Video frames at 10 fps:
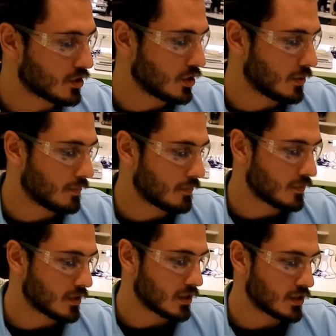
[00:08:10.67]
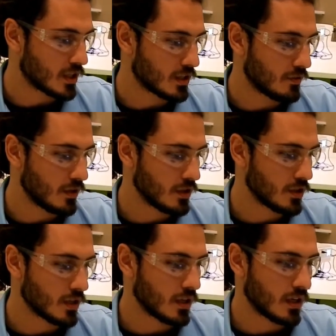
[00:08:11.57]
tube to the
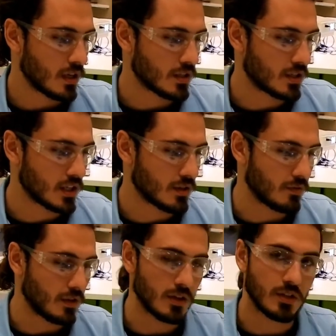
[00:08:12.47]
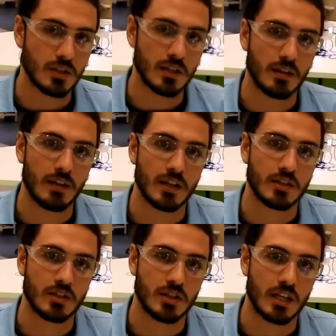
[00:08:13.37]
centrifuge and centrifuge
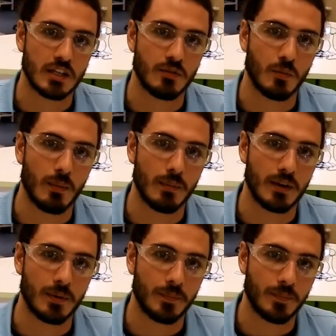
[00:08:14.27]
10,000 Gs for 1 minute.